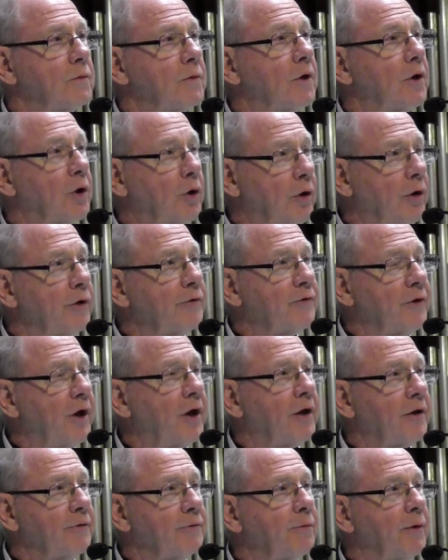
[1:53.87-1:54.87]
And of course, I
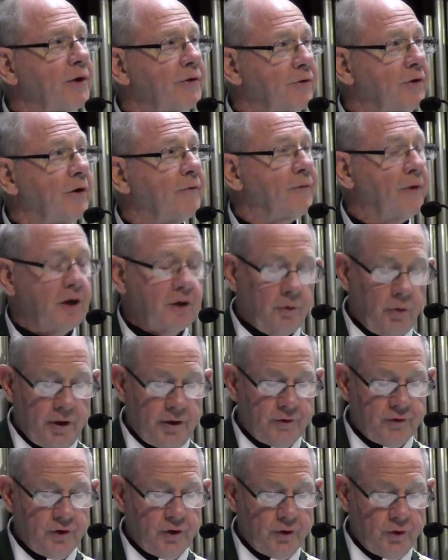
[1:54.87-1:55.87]
ask myself that
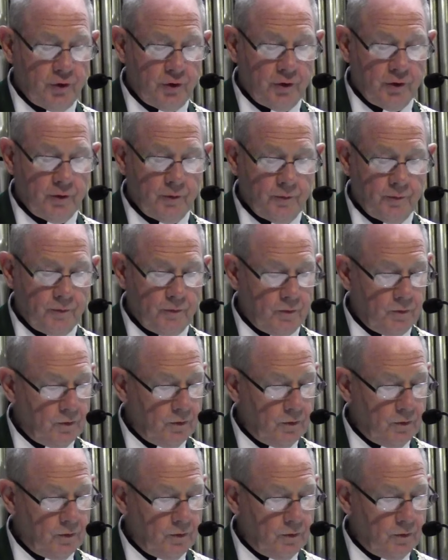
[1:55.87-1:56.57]
question too.